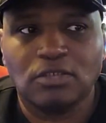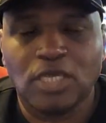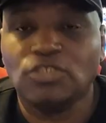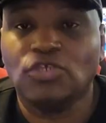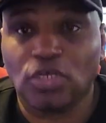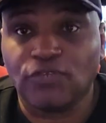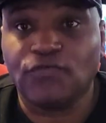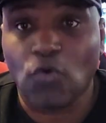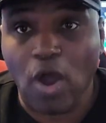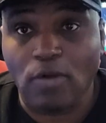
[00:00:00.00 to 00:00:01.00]
it took us
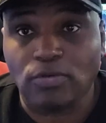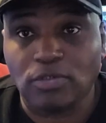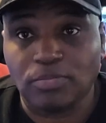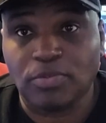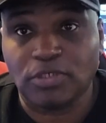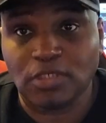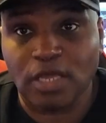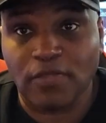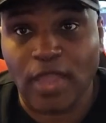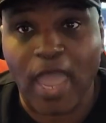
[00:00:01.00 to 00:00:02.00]
four hours to put it
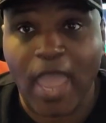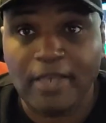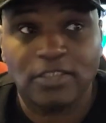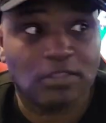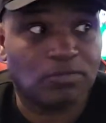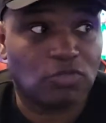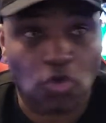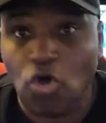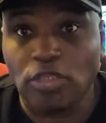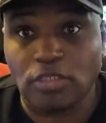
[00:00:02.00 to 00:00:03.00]
together and it's
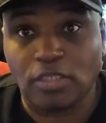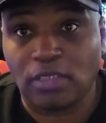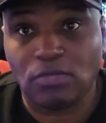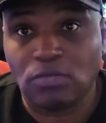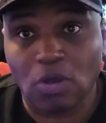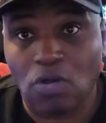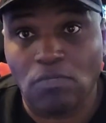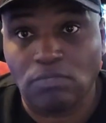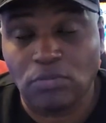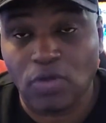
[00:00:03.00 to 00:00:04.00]
taller than
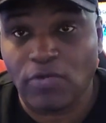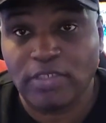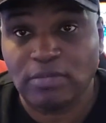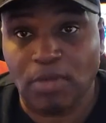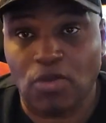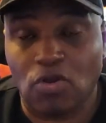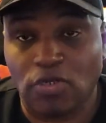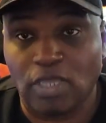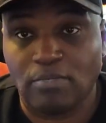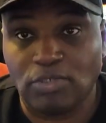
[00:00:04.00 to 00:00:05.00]
the rest of my
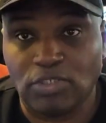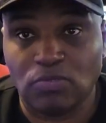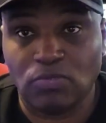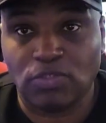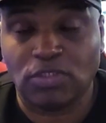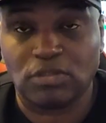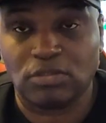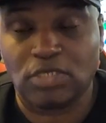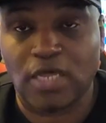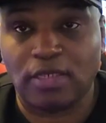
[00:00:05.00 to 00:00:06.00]
arcade machine which
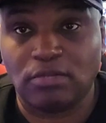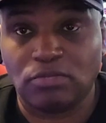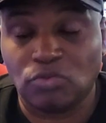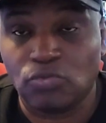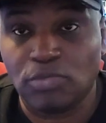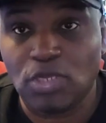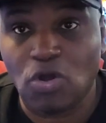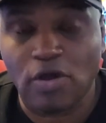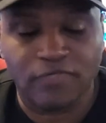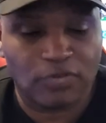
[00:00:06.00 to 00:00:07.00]
kind of threw me
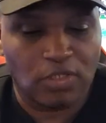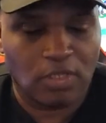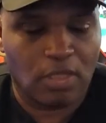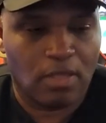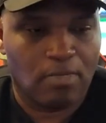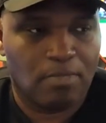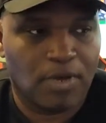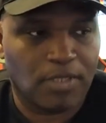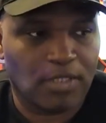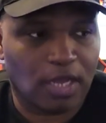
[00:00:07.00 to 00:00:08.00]
off.
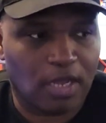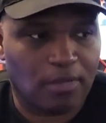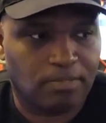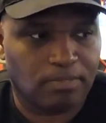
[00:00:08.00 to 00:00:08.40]
But um,